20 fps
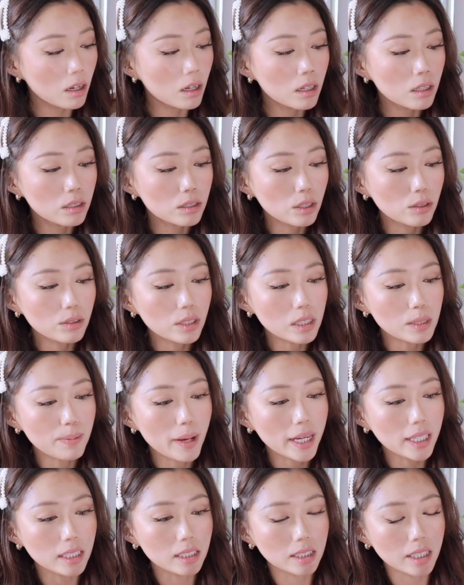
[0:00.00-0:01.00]
So this
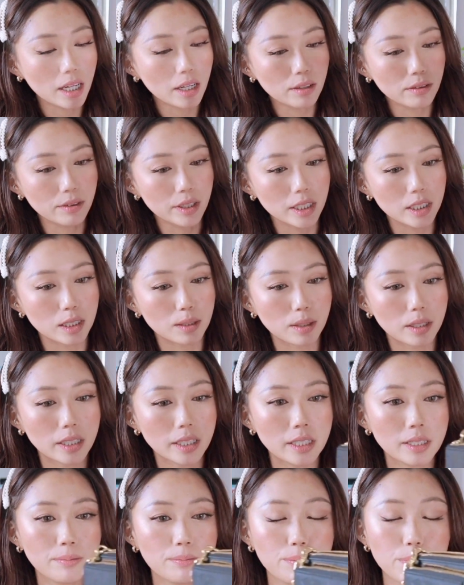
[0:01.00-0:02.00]
bag itself is
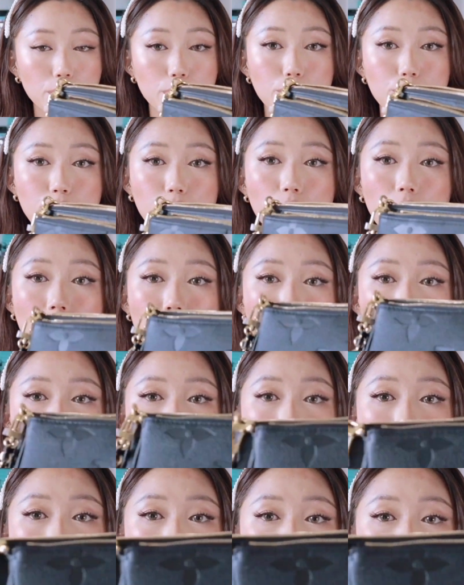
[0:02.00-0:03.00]
in beautiful
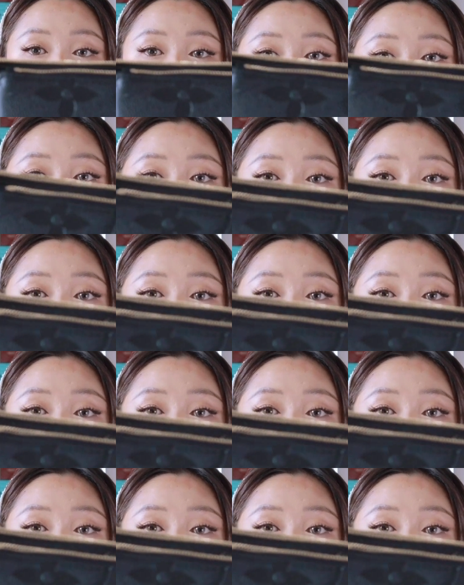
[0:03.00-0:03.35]
Empriente leather.